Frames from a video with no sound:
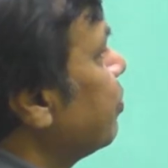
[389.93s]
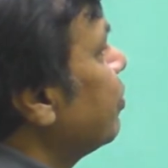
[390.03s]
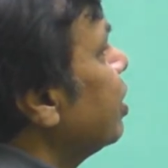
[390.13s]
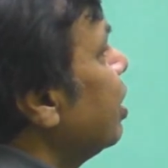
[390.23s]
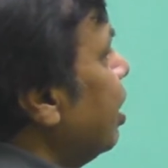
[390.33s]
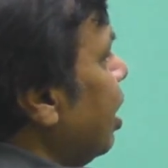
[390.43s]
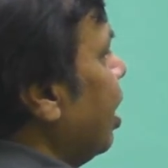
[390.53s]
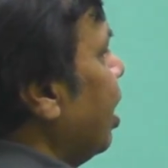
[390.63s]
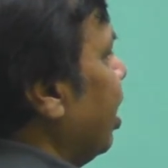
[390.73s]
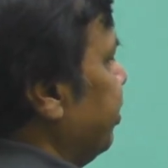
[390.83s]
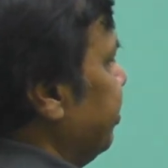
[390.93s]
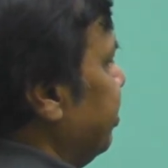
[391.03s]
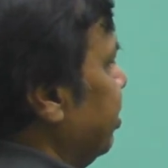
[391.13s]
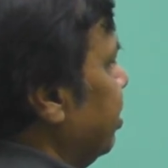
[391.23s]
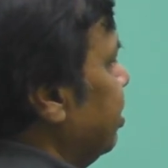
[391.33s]
And
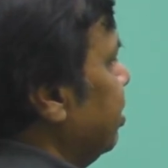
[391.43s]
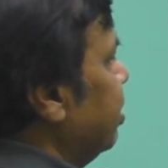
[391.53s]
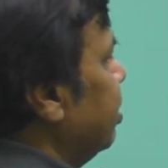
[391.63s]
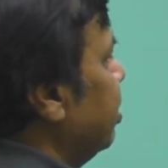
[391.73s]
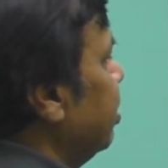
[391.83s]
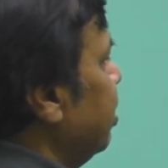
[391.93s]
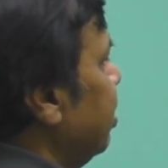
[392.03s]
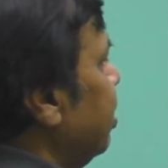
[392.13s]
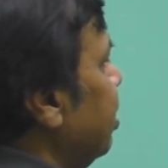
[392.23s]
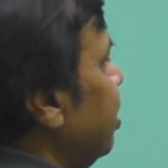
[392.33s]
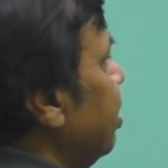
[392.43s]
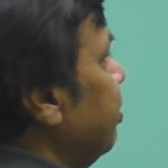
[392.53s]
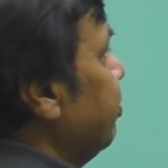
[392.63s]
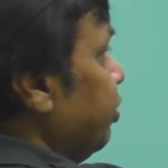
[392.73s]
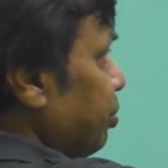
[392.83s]
if we move
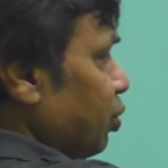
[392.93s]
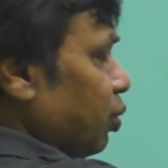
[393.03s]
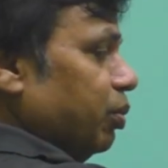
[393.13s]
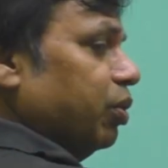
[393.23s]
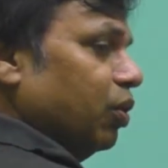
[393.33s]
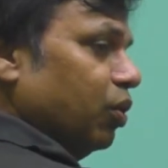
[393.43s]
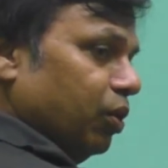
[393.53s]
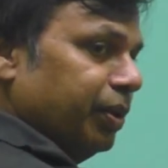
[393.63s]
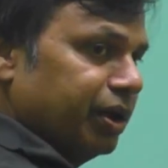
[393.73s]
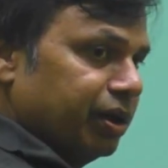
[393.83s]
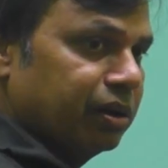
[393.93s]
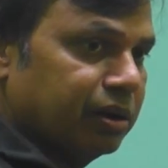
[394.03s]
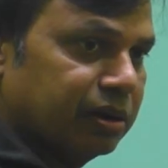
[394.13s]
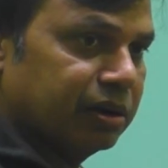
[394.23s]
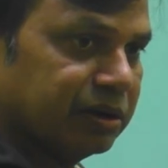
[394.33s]
over this
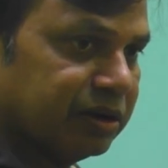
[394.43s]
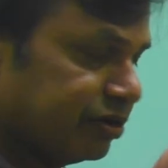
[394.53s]
curve,